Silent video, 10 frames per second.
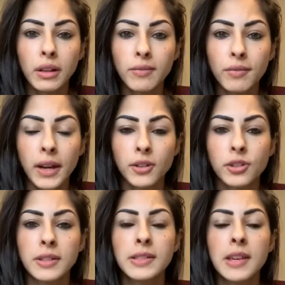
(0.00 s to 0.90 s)

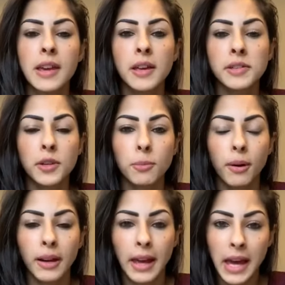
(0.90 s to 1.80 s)
infections. So
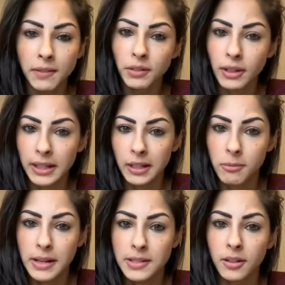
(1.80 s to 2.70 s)
by having regular
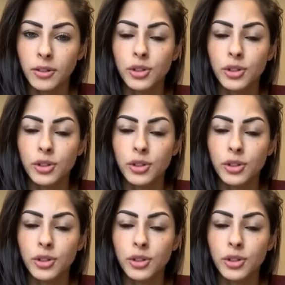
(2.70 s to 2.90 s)
massage,